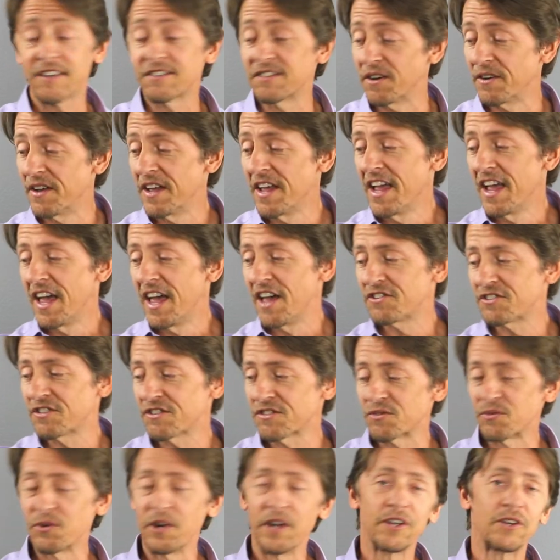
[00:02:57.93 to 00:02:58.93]
So it's
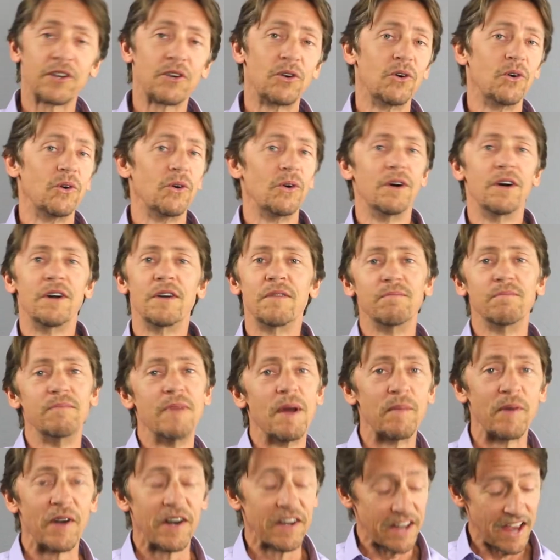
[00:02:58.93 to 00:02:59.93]
just a really cool
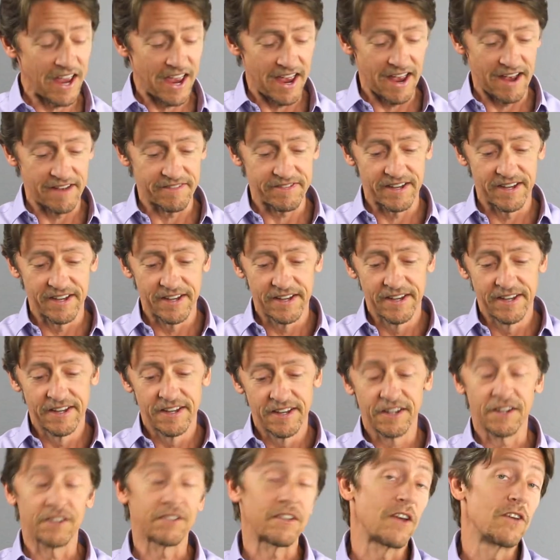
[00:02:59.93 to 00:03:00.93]
memory to have.
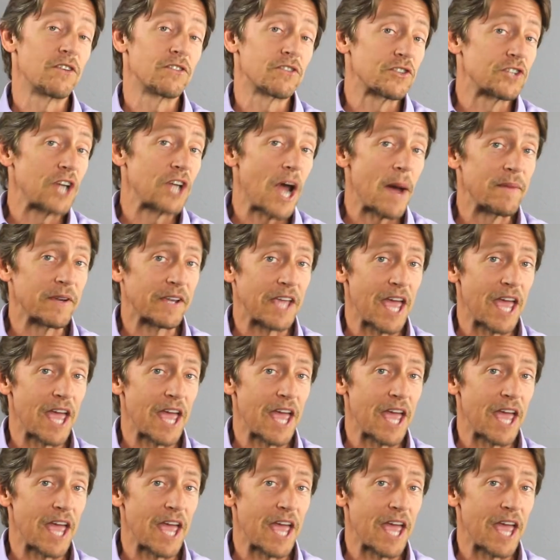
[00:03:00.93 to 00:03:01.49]
Because I used to shop at